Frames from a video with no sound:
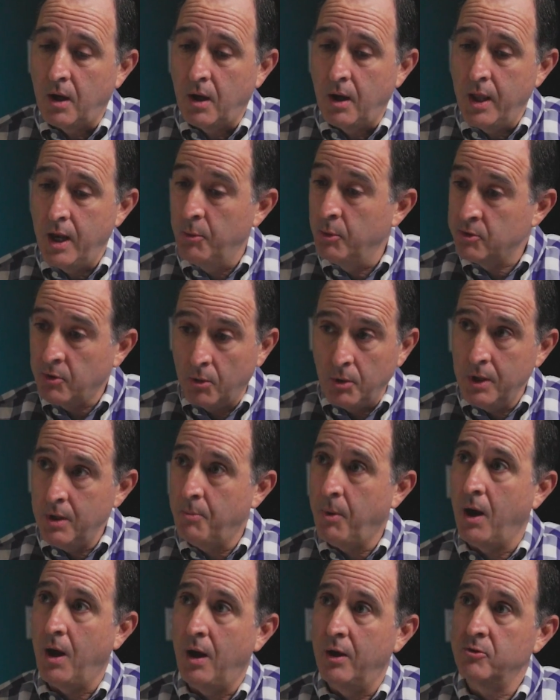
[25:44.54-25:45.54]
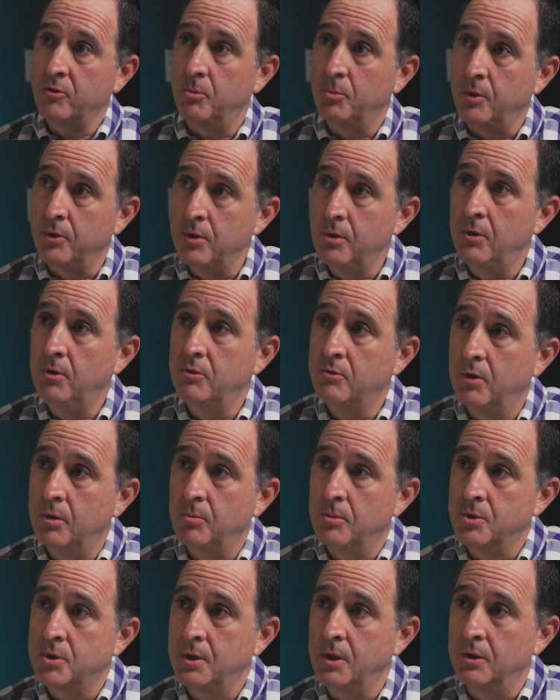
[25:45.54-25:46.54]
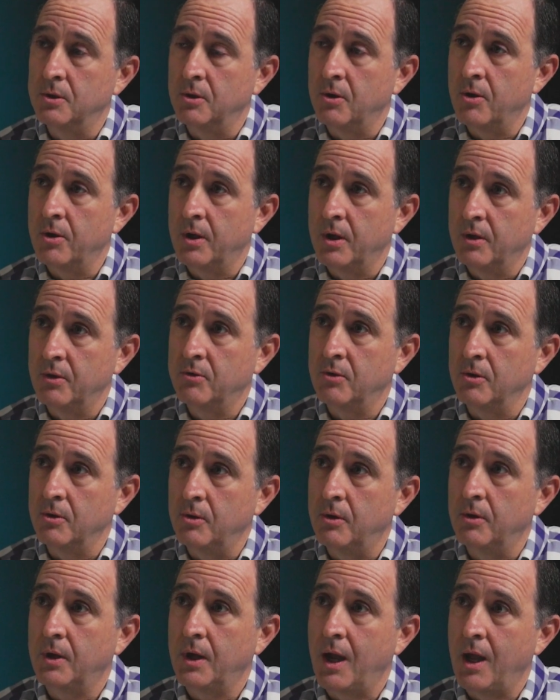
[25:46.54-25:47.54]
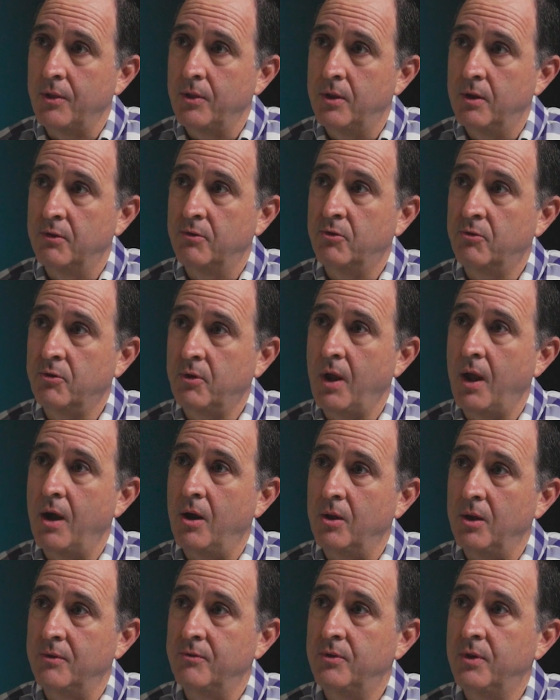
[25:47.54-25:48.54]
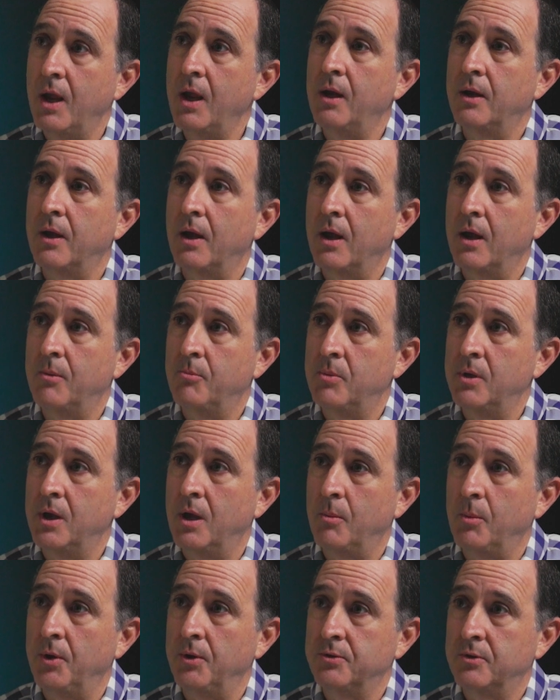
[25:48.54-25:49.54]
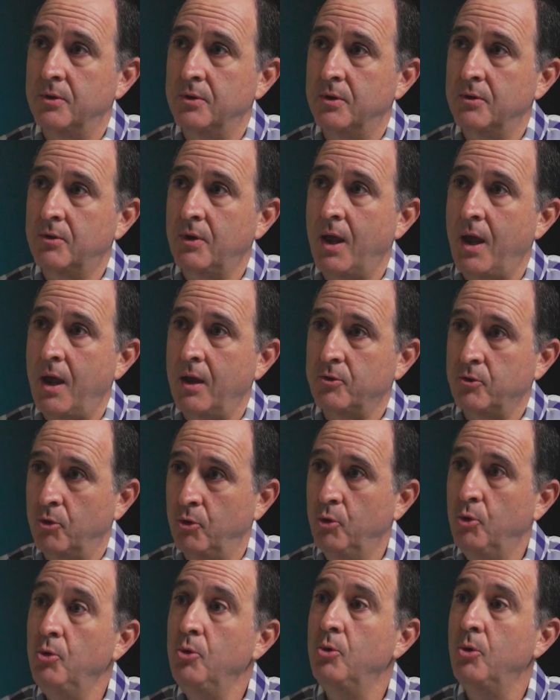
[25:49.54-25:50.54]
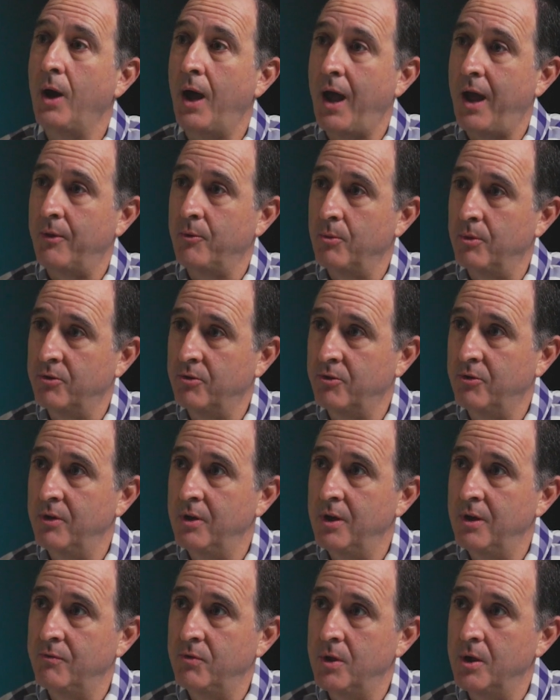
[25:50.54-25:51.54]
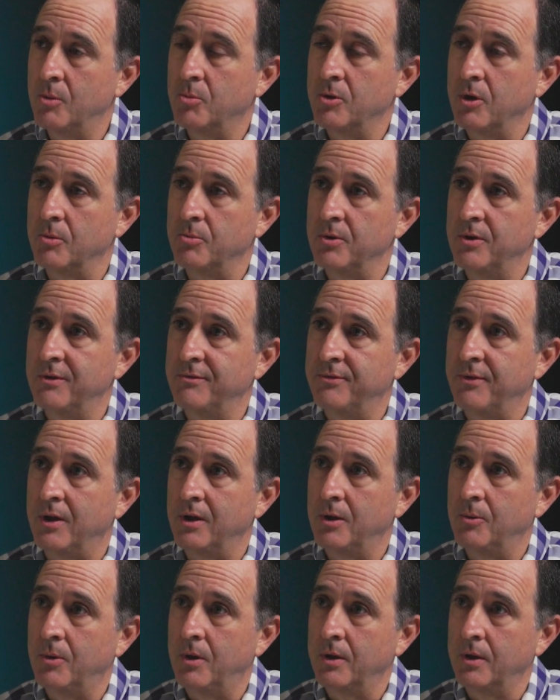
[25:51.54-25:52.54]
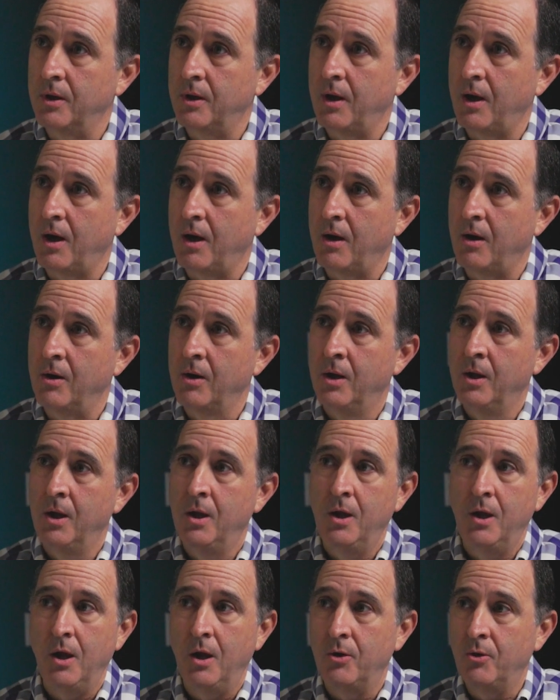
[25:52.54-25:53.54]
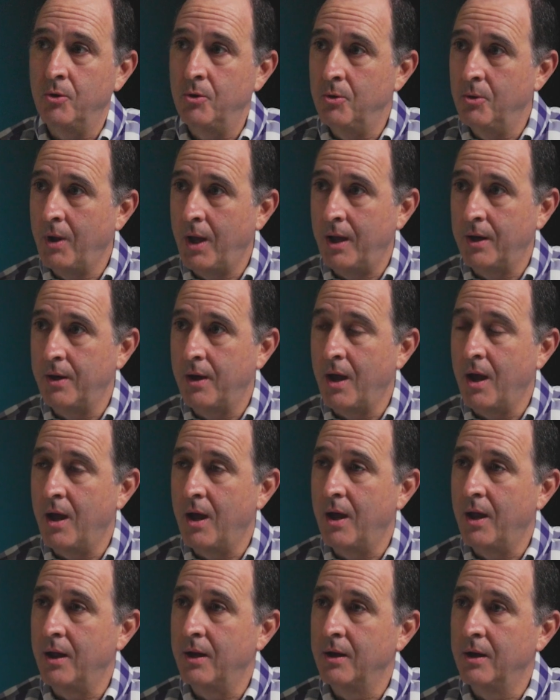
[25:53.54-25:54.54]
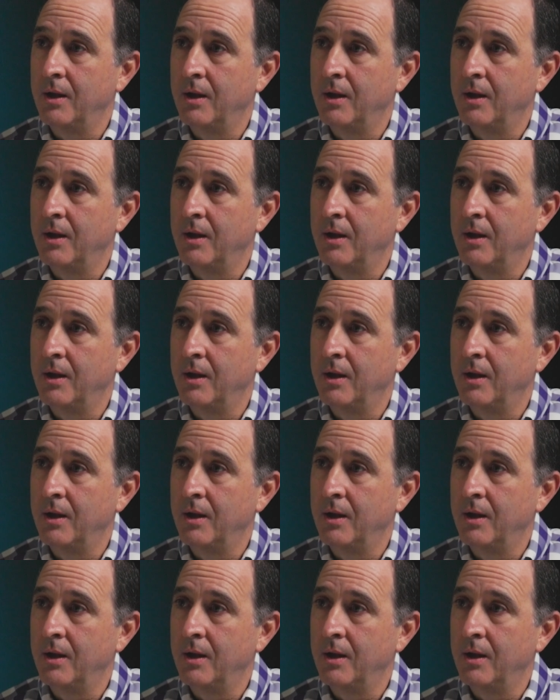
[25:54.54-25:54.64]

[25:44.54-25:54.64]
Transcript: and it was only possible using machine learning to look at this scale of data and be able to detect who had received the appropriate follow-on care and who had not.